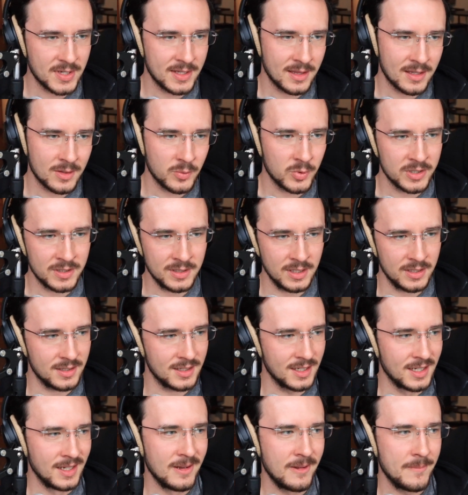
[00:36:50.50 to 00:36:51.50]
to the other one,
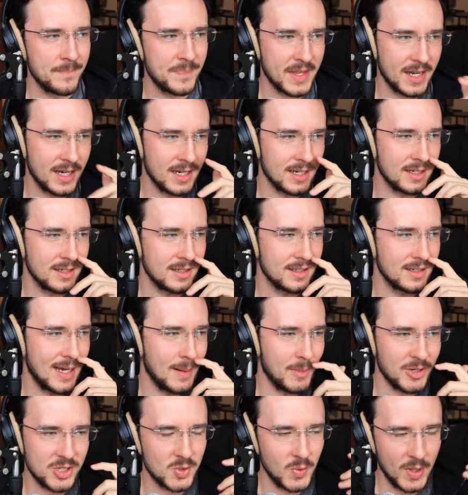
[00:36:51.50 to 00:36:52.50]
and
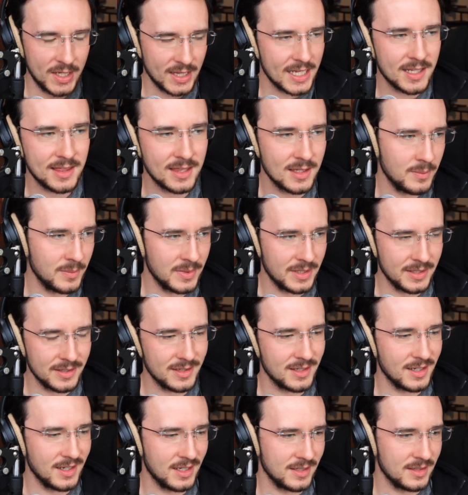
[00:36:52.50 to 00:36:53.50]
how much do I like them,
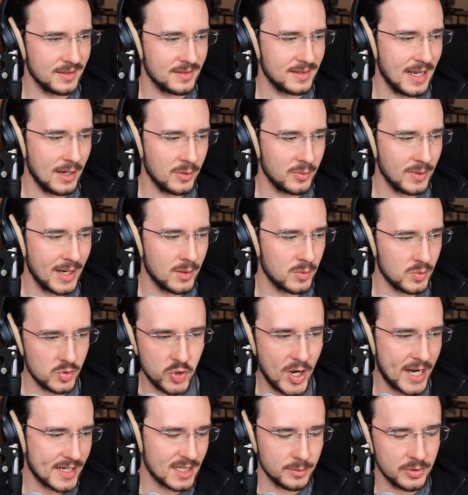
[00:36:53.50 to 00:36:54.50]
and how
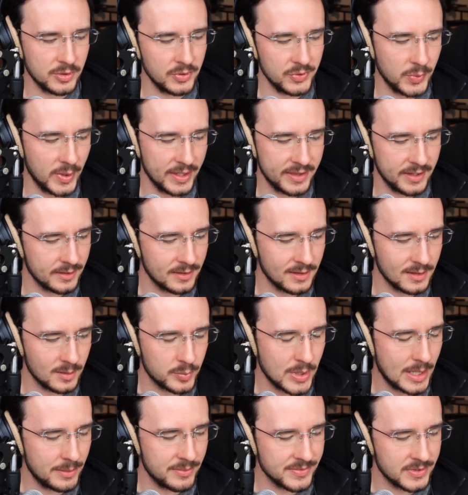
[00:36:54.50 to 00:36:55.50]
tractable do I think the
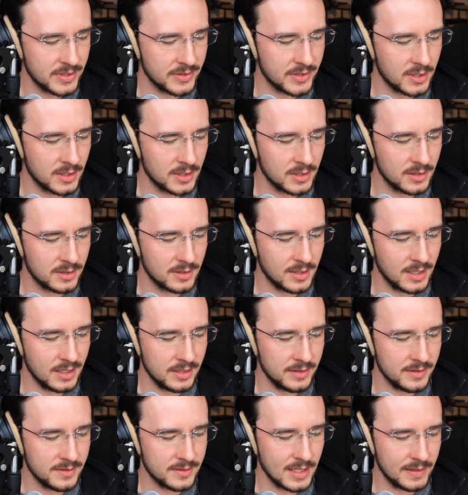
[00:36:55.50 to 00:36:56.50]
problems that they're
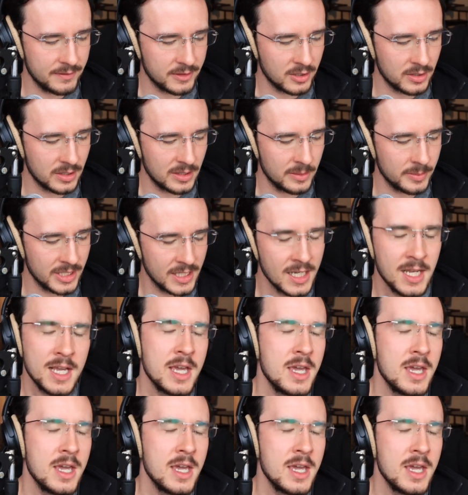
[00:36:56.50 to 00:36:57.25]
solving are going to be.